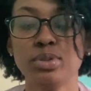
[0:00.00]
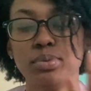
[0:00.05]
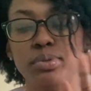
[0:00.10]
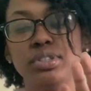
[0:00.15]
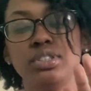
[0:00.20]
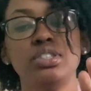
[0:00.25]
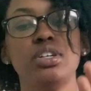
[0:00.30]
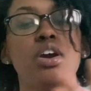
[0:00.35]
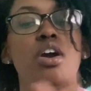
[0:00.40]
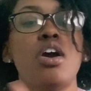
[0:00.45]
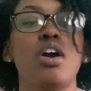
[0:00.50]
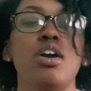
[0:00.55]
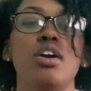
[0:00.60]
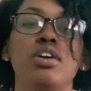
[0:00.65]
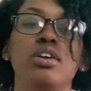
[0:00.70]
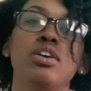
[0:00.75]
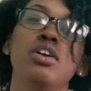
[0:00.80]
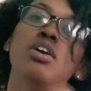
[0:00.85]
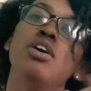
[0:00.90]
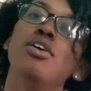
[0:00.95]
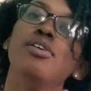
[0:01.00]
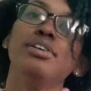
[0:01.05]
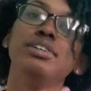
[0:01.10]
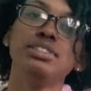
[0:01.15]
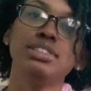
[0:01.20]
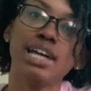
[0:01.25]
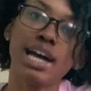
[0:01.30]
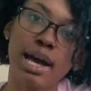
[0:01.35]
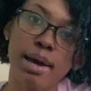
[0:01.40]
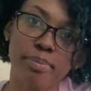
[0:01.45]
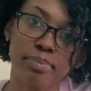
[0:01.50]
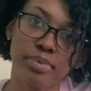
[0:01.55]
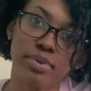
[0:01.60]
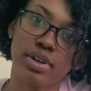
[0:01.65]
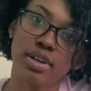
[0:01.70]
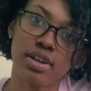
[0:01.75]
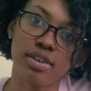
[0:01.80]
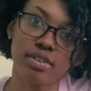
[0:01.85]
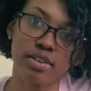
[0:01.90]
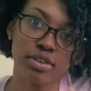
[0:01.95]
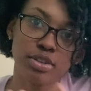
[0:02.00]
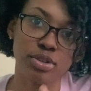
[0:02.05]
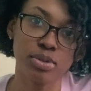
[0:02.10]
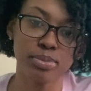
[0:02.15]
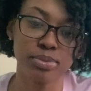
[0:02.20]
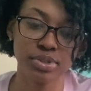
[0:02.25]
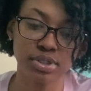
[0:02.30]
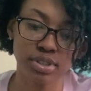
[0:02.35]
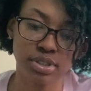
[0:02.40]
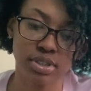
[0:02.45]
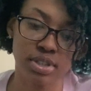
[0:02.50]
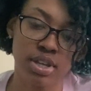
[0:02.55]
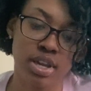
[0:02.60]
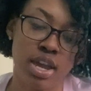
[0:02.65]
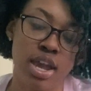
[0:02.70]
which are on top of our humerus,